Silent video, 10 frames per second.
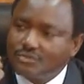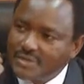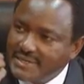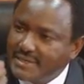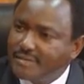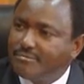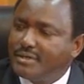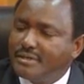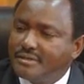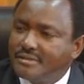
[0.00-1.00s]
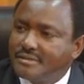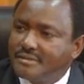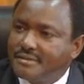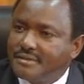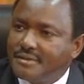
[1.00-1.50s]
truly independent,
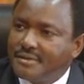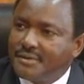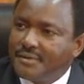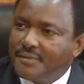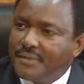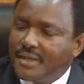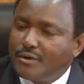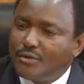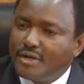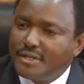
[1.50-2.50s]
and